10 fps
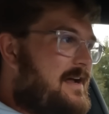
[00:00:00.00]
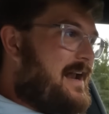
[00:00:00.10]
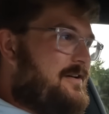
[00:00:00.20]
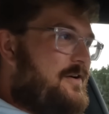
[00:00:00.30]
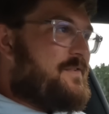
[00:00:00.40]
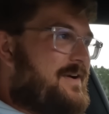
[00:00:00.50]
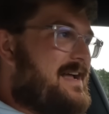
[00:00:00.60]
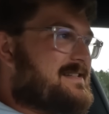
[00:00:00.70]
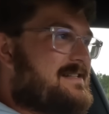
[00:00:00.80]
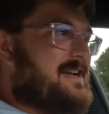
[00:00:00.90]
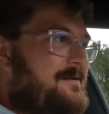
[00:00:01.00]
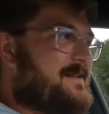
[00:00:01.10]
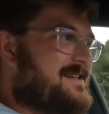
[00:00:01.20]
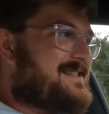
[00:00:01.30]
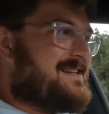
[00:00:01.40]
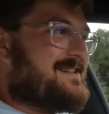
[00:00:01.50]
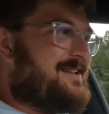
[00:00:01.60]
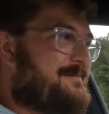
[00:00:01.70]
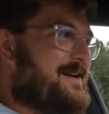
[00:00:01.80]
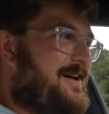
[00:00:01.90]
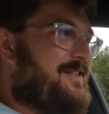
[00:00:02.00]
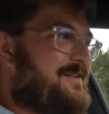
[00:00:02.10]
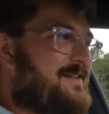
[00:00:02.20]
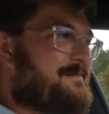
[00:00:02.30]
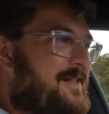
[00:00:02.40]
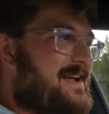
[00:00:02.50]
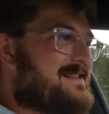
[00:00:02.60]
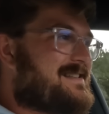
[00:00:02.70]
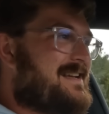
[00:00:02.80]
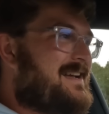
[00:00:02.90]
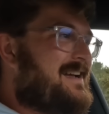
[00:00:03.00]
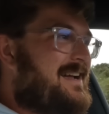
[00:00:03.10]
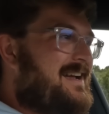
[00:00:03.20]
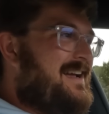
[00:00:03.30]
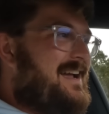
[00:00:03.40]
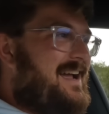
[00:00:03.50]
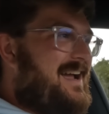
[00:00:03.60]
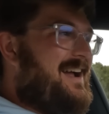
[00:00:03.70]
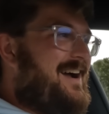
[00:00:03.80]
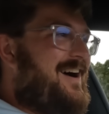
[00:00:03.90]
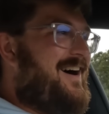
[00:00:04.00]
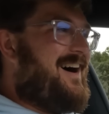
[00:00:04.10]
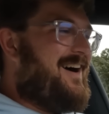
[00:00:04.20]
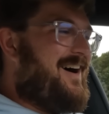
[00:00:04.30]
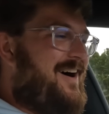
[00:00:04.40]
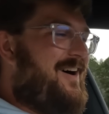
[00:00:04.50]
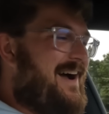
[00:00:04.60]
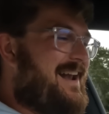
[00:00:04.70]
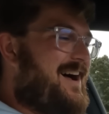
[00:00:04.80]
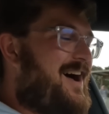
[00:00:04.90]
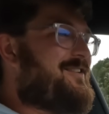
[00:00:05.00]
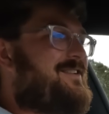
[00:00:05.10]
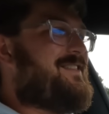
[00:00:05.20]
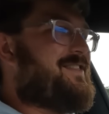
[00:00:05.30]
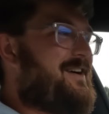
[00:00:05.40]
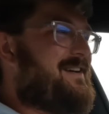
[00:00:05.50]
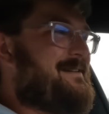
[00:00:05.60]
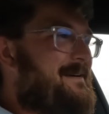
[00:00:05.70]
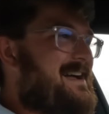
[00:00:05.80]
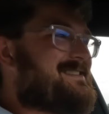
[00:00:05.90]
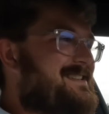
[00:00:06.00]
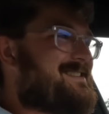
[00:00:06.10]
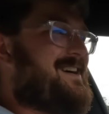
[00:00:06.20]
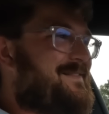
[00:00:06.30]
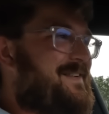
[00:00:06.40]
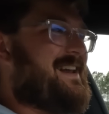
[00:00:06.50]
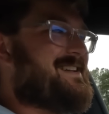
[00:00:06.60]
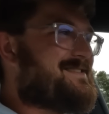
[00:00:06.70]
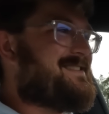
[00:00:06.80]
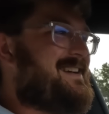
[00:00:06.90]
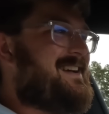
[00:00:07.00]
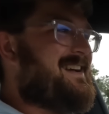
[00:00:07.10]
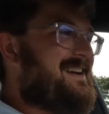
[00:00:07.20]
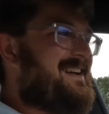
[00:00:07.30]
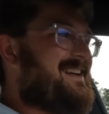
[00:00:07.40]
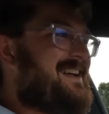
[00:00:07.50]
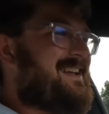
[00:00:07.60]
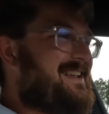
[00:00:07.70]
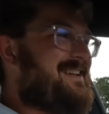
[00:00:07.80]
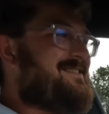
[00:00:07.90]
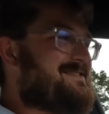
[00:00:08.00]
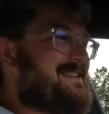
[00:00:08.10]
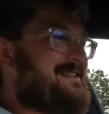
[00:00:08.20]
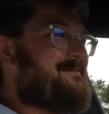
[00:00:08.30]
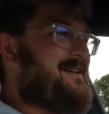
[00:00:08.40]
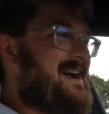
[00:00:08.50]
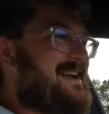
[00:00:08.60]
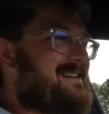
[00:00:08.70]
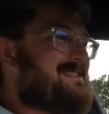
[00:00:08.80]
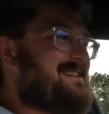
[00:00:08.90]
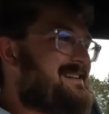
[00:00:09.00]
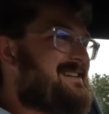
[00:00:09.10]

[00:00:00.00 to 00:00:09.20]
I don't know if you guys can tell, but this thing's a little bit all over the place. Oh, and 130 past the start finished. Using the brakes.